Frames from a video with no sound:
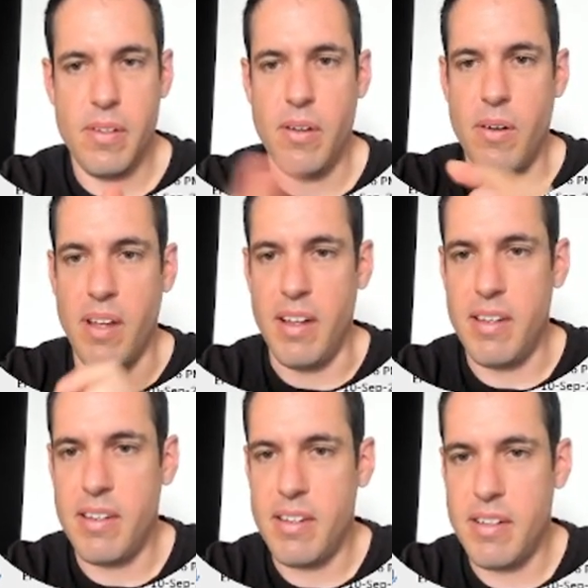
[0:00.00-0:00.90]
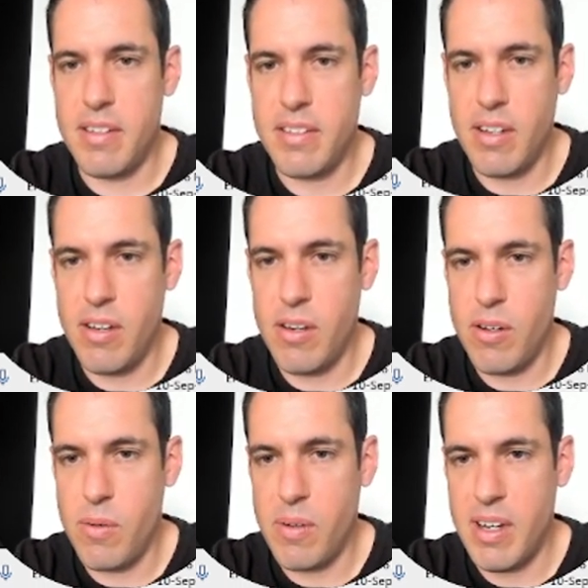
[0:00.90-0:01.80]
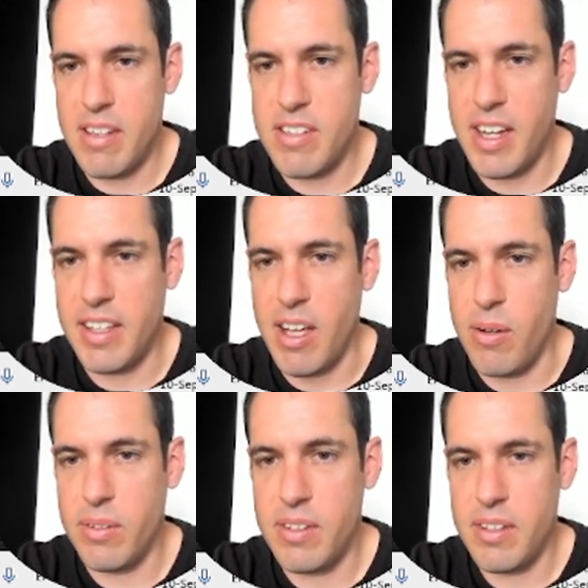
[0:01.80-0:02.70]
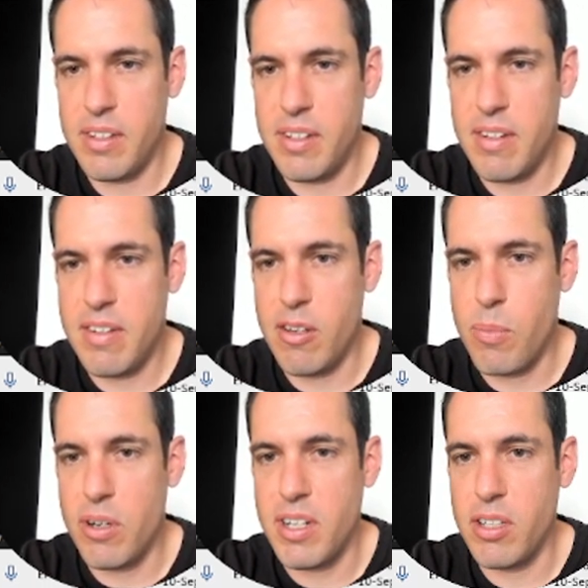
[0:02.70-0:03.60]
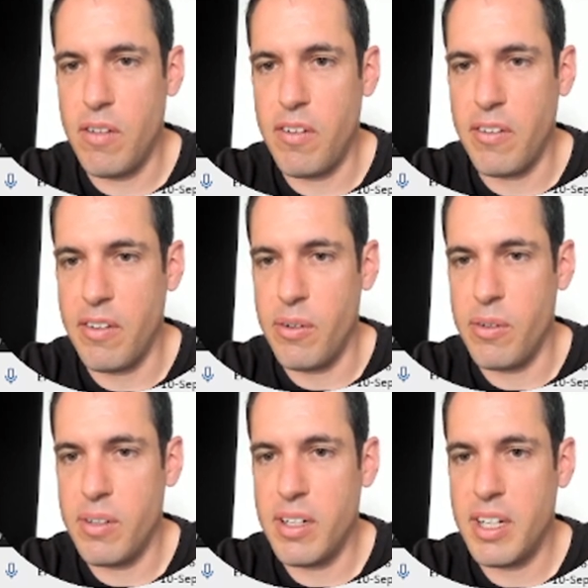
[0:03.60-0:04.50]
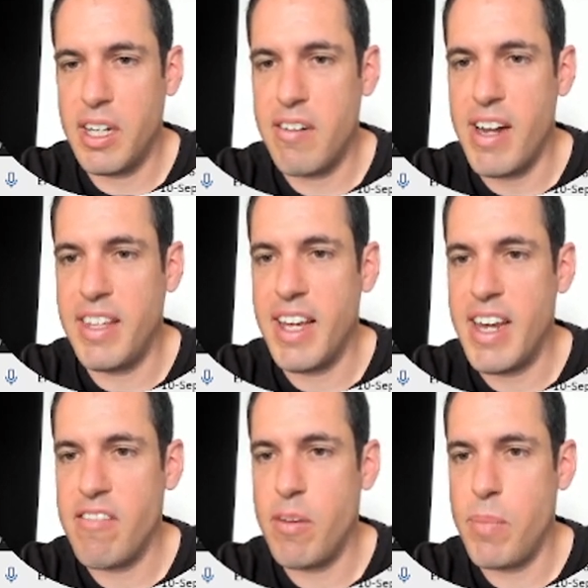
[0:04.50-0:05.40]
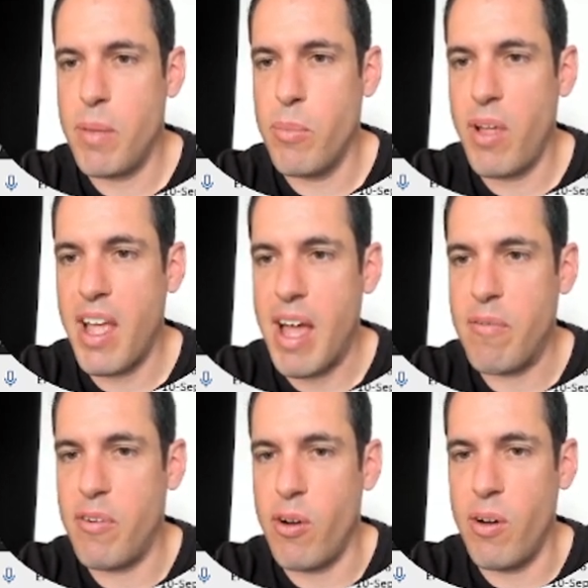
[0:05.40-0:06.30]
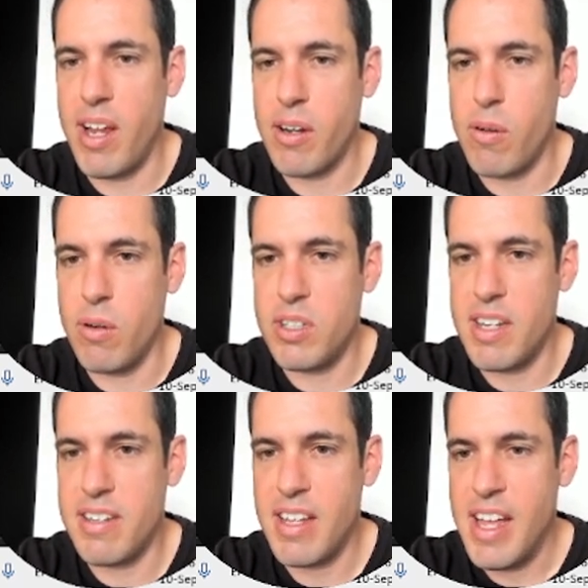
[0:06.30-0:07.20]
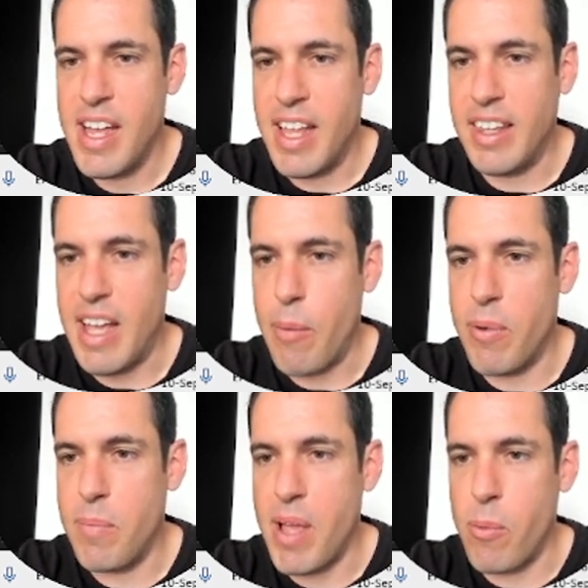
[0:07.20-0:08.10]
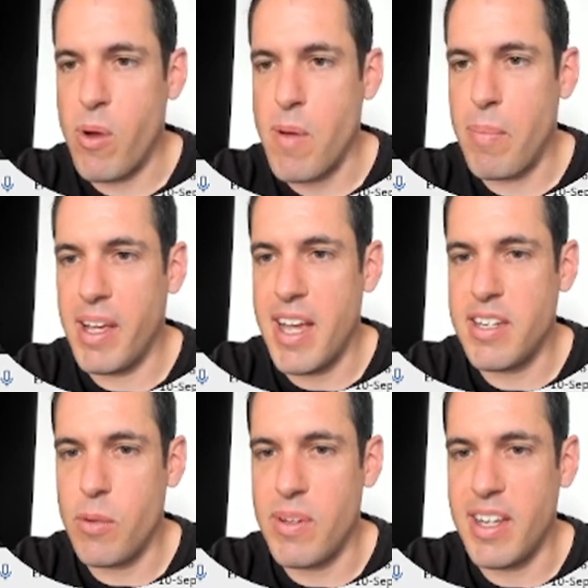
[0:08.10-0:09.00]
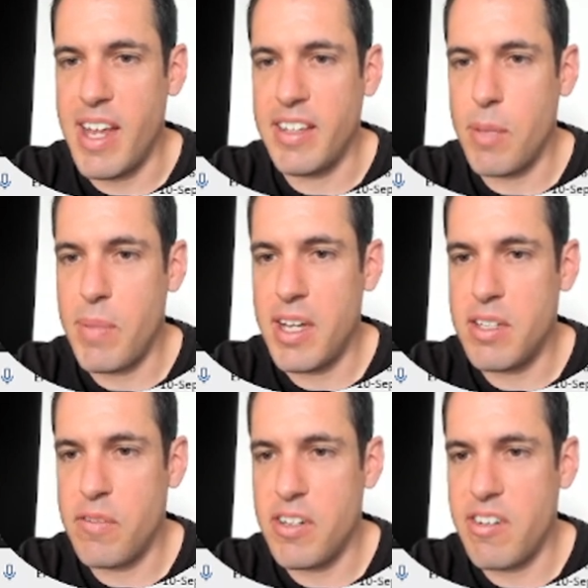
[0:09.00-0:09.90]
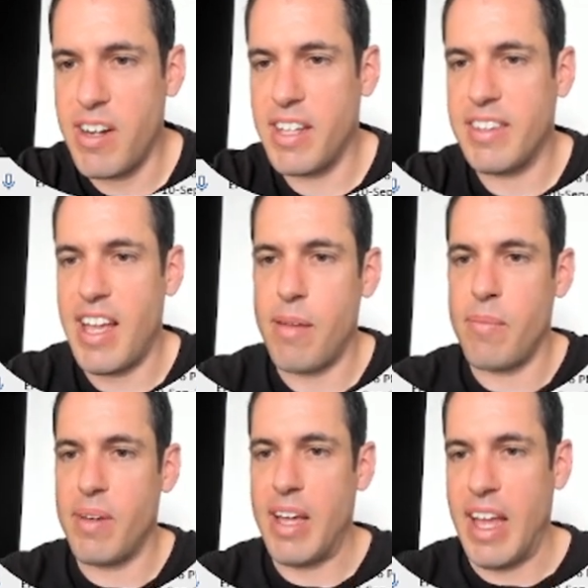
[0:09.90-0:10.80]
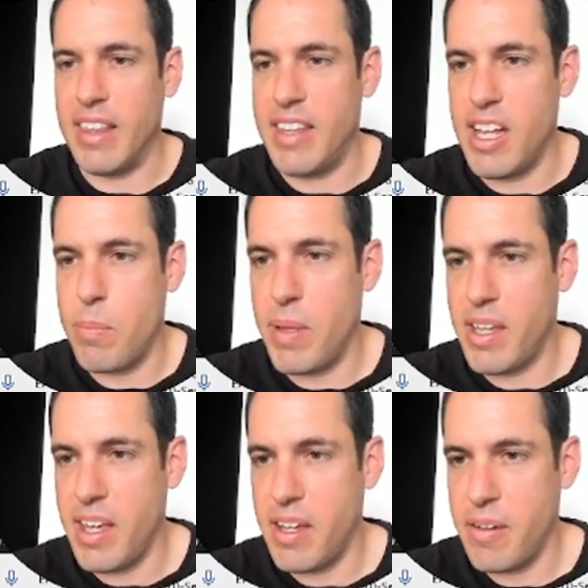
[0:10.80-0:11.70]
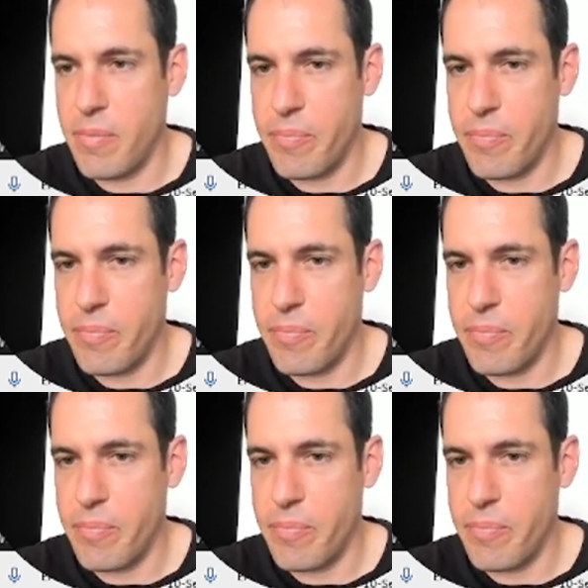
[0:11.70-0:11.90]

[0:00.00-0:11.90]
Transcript: Okay, so let's check it out. So project overview. Creating an M V P booking app for online coaches. The app will be a web application with a landing page featuring time and date picking